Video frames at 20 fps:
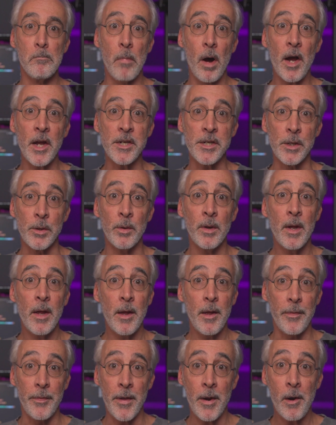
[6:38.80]
Mind you,
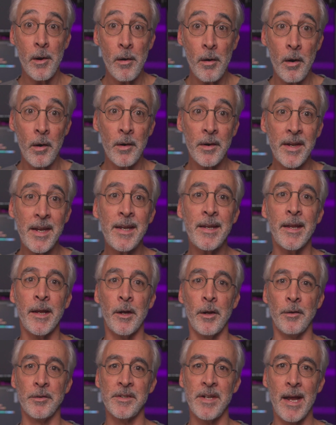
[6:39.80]
there are
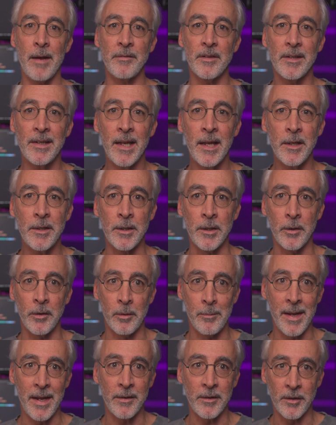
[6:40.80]
details you have to tend to to
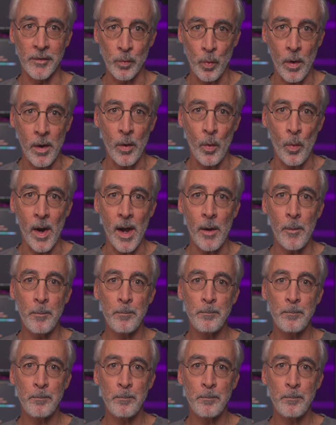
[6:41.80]
make this work well.